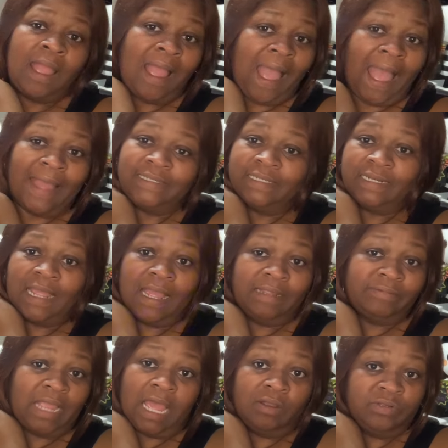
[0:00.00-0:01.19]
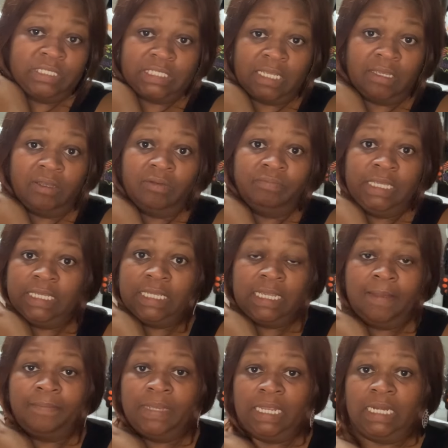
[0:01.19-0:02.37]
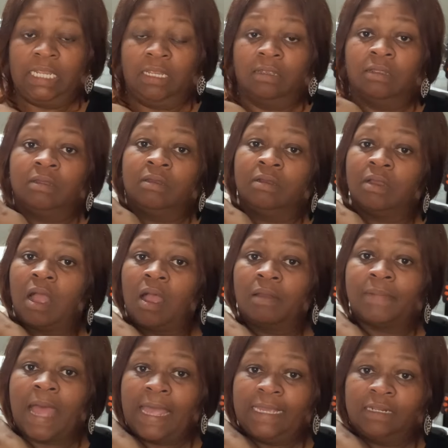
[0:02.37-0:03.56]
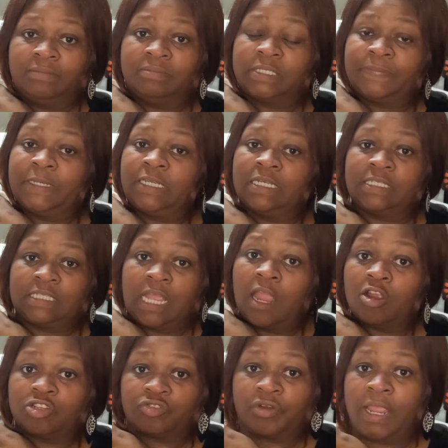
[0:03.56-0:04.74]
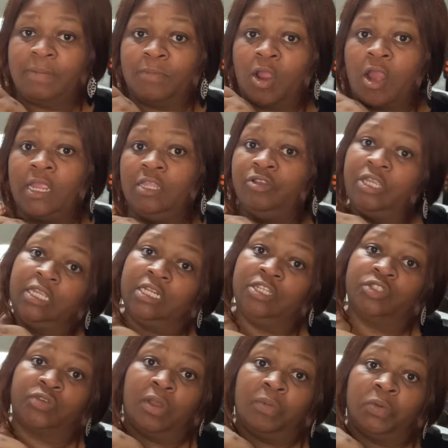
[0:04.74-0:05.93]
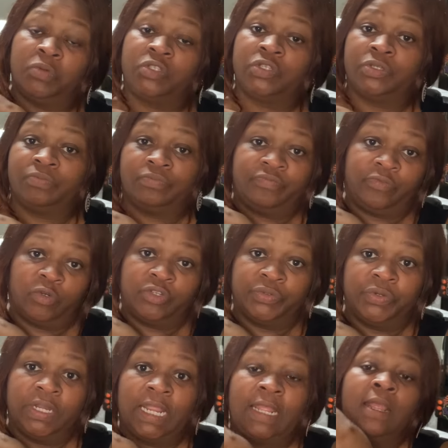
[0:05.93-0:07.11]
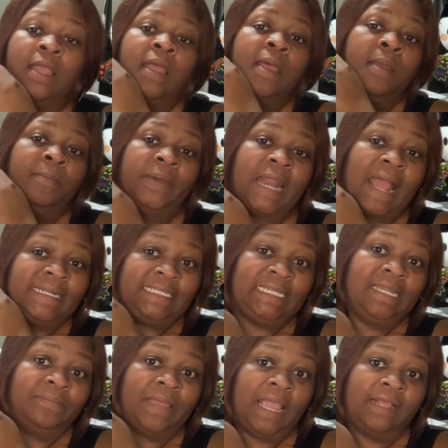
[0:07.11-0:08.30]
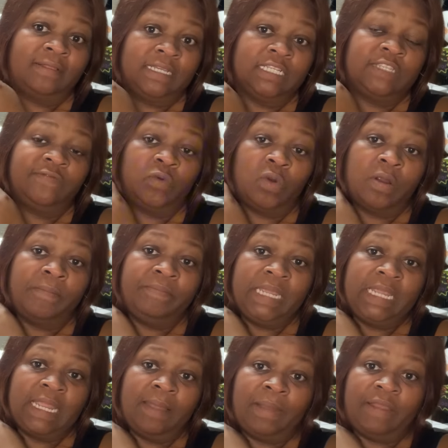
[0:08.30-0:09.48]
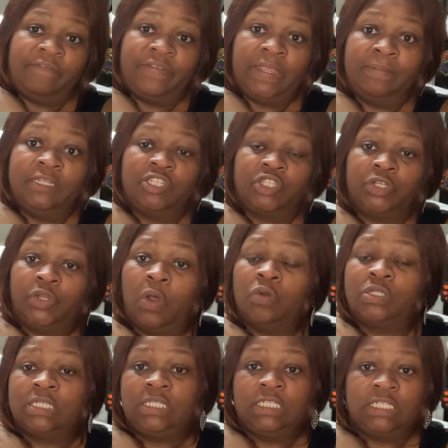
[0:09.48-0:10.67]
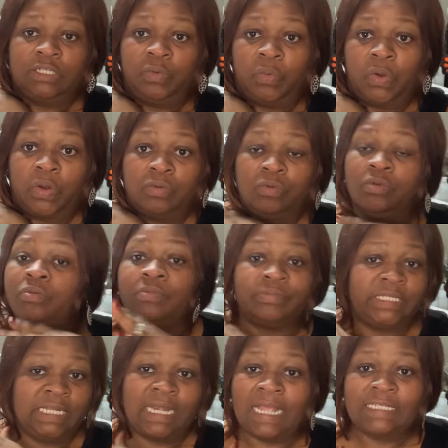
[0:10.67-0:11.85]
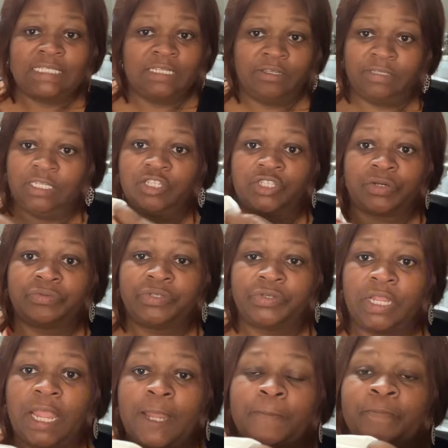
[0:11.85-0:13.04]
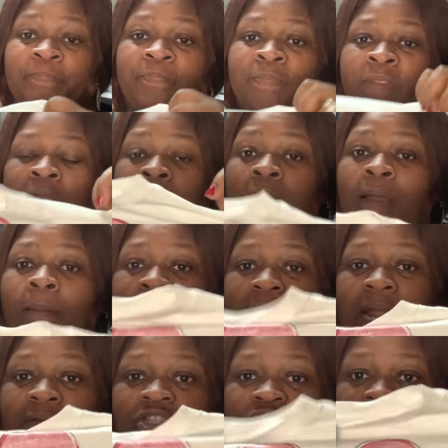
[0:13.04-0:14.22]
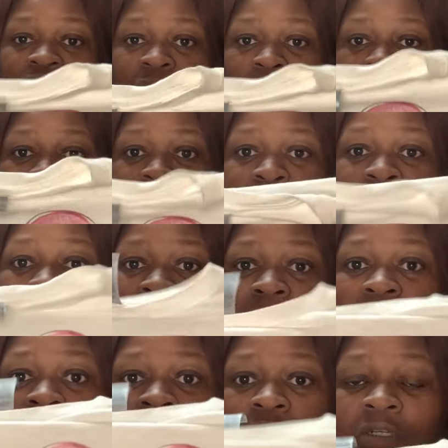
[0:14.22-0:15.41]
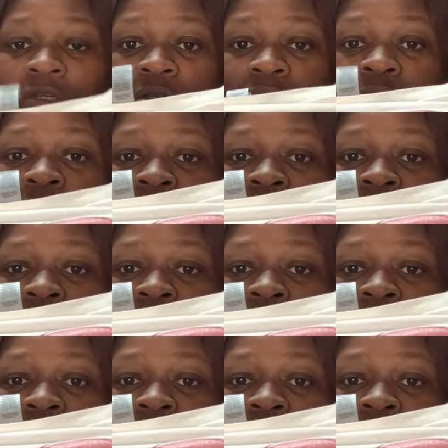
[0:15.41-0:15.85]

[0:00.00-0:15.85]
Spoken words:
I don't sell Mickey and Minnie items because they are trademarked and you could get in trouble for doing it. But I did make this for me and my family to go to Disney World. Did not sell these shirts, okay? But I was just showing you how it looks,